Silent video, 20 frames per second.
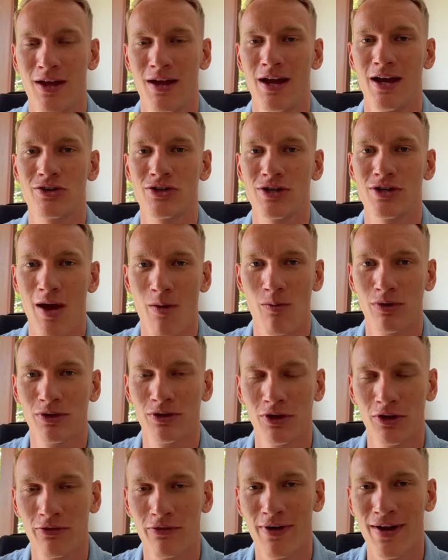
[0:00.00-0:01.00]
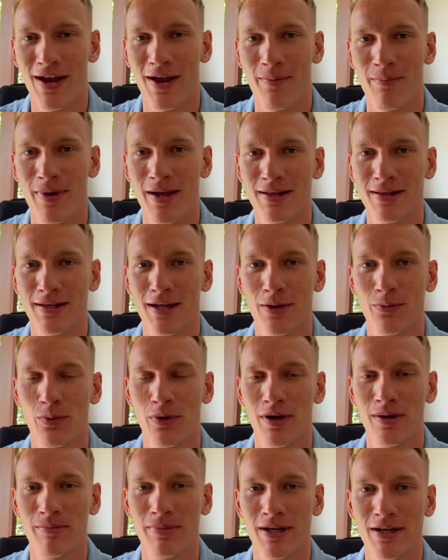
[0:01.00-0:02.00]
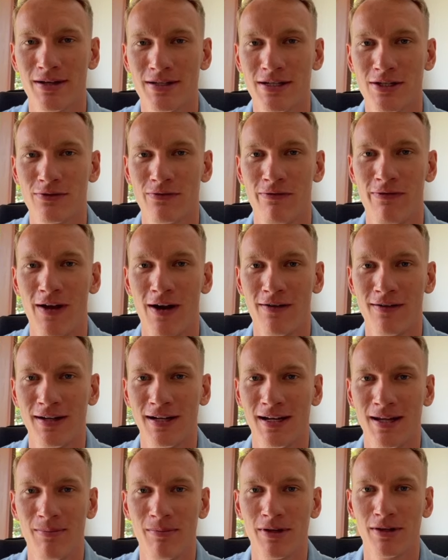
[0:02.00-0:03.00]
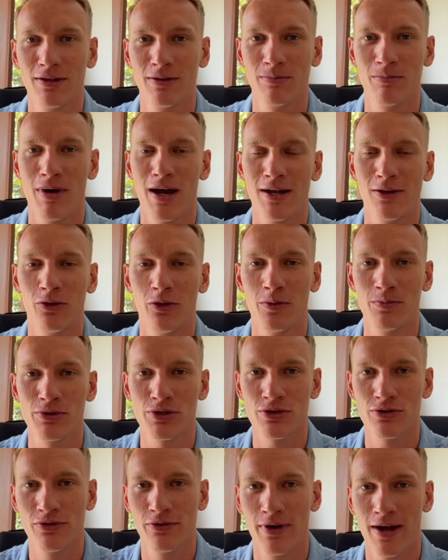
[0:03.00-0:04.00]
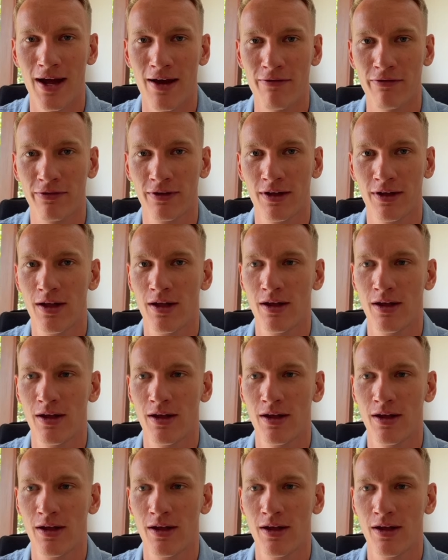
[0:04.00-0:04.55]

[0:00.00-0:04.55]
Actually, I would not recommend that one because it's very limited by the option you have.